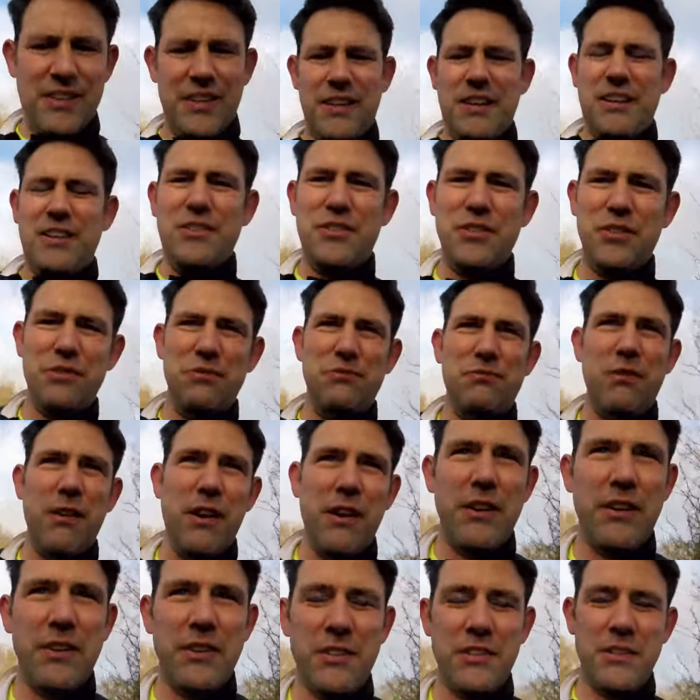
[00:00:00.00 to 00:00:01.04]
and just
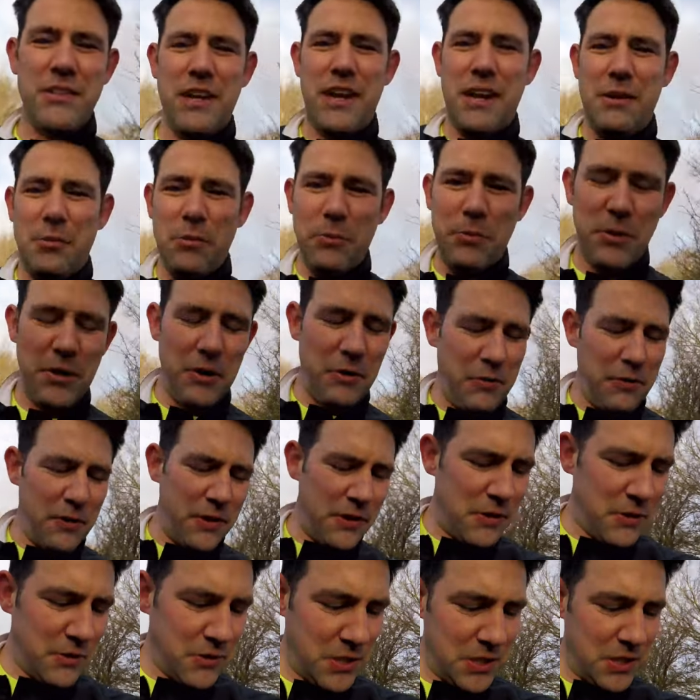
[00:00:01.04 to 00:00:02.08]
run to how my body
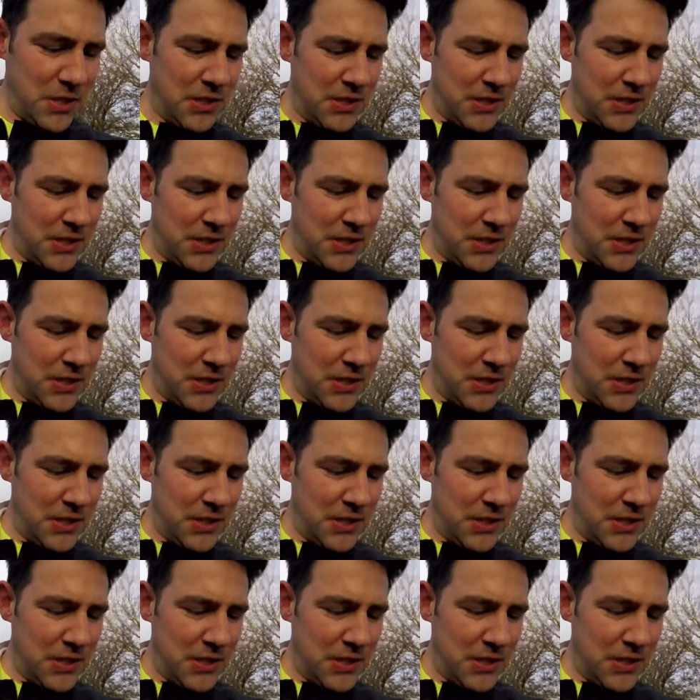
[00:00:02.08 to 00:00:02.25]
feels.